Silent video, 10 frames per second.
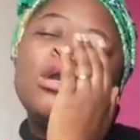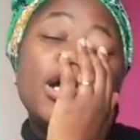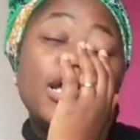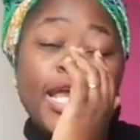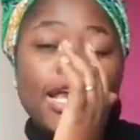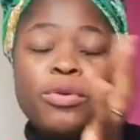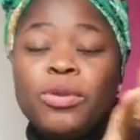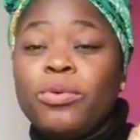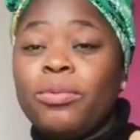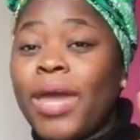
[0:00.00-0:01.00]
God, like when
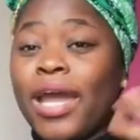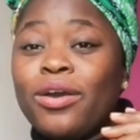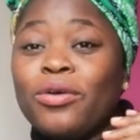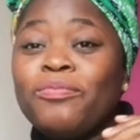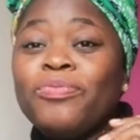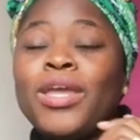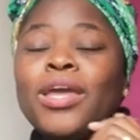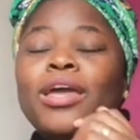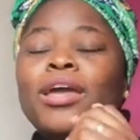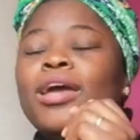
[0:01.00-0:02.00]
we were back home.
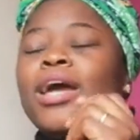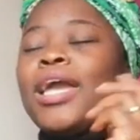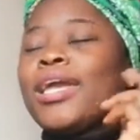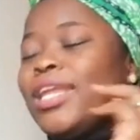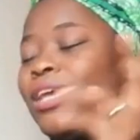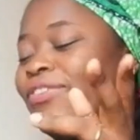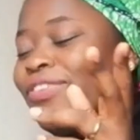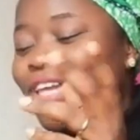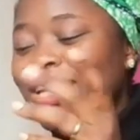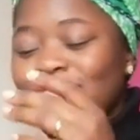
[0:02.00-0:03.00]
I can never
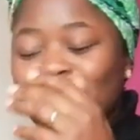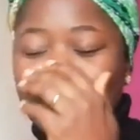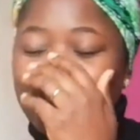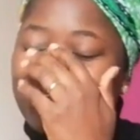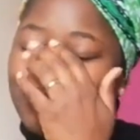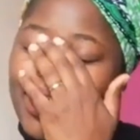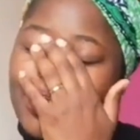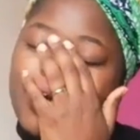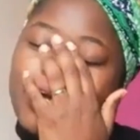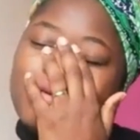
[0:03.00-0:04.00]
forget. So it would be
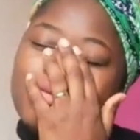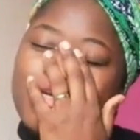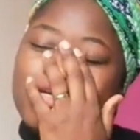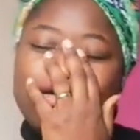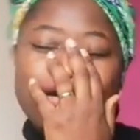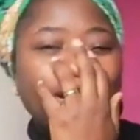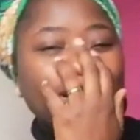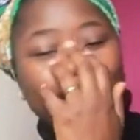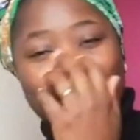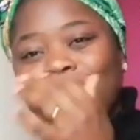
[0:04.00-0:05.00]
like, oh my
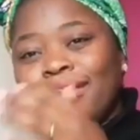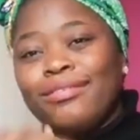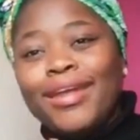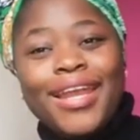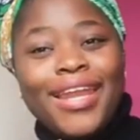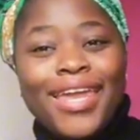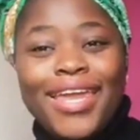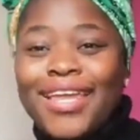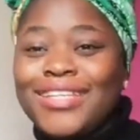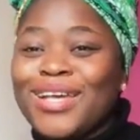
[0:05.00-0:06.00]
God, like
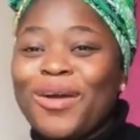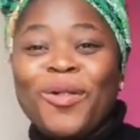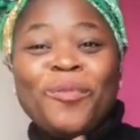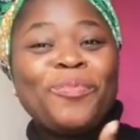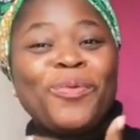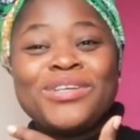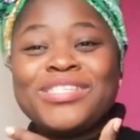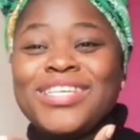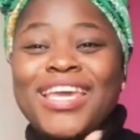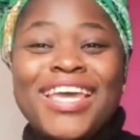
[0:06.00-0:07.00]
really, it's a whole
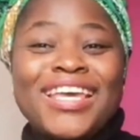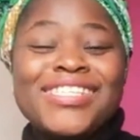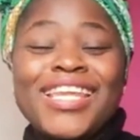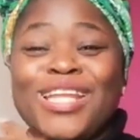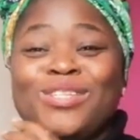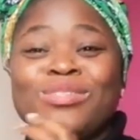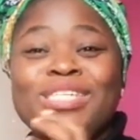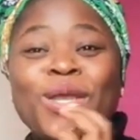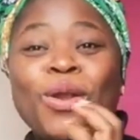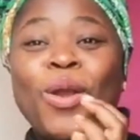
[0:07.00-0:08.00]
process and it would
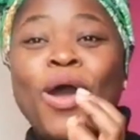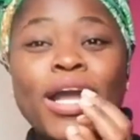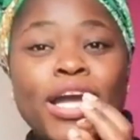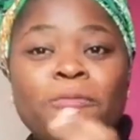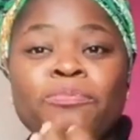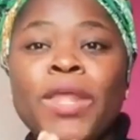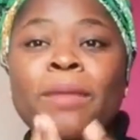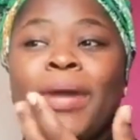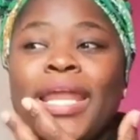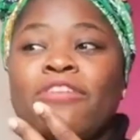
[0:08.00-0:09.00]
take longer.
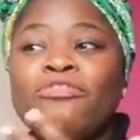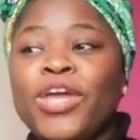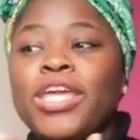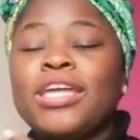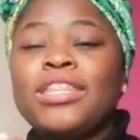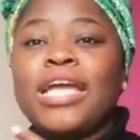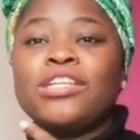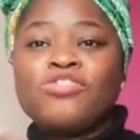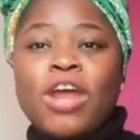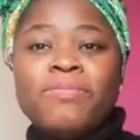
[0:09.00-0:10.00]
But I've reckoned
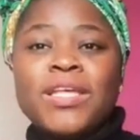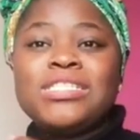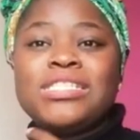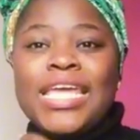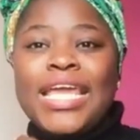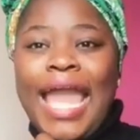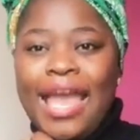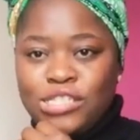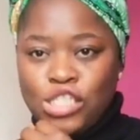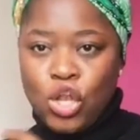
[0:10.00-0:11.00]
that tribe doesn't take
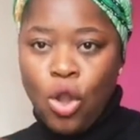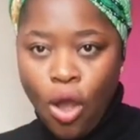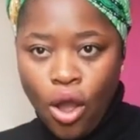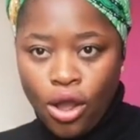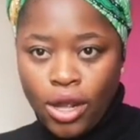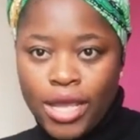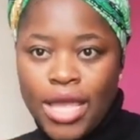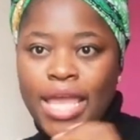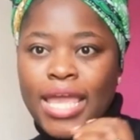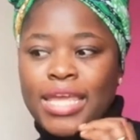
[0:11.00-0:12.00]
as long
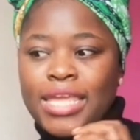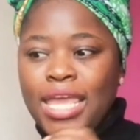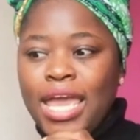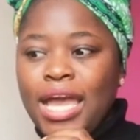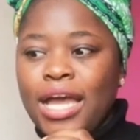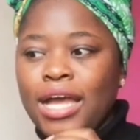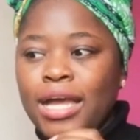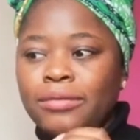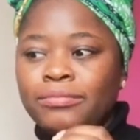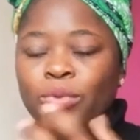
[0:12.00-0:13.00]
here,
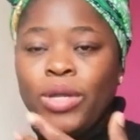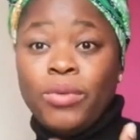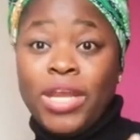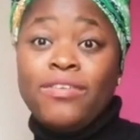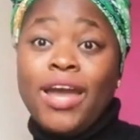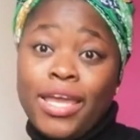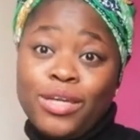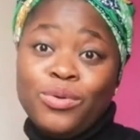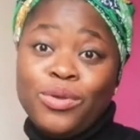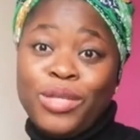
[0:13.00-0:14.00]
whenever
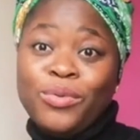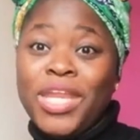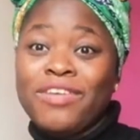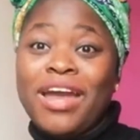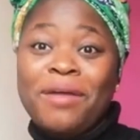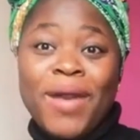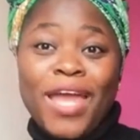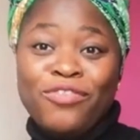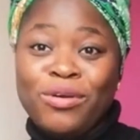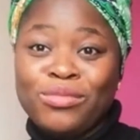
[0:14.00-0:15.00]
I cook it, whenever I
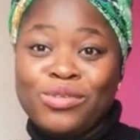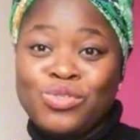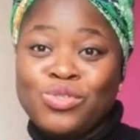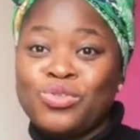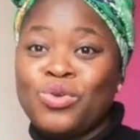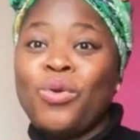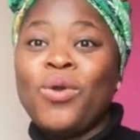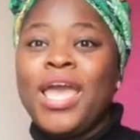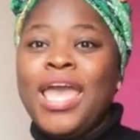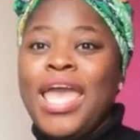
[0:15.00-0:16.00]
buy it from the
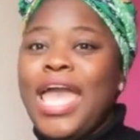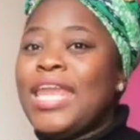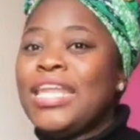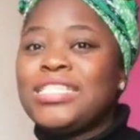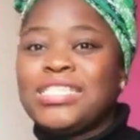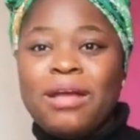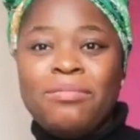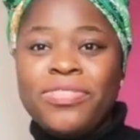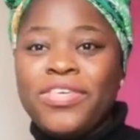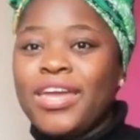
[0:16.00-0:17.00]
store. And it's
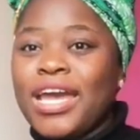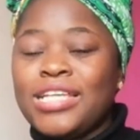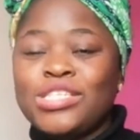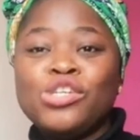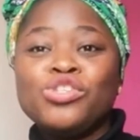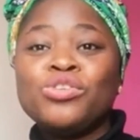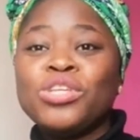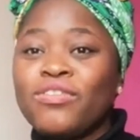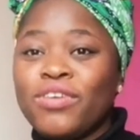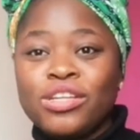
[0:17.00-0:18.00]
something, guys, that you
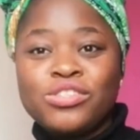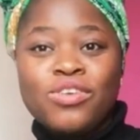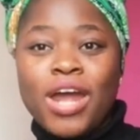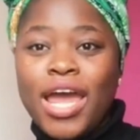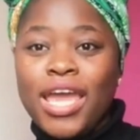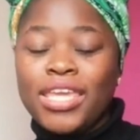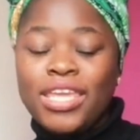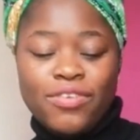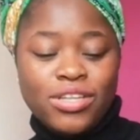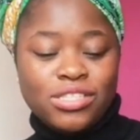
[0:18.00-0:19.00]
should give it a try.
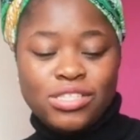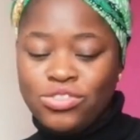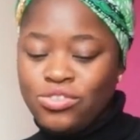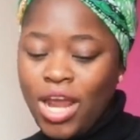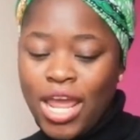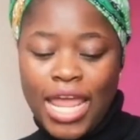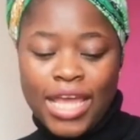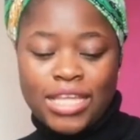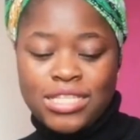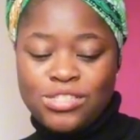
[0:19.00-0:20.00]
Give it a try.
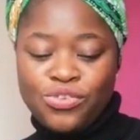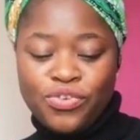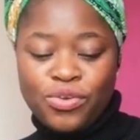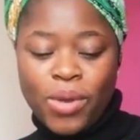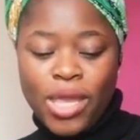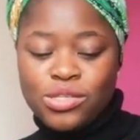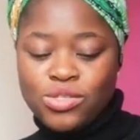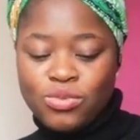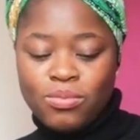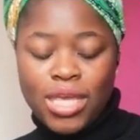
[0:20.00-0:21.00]
Like, there's different
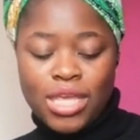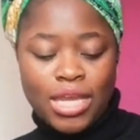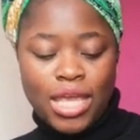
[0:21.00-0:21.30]
ways to make it.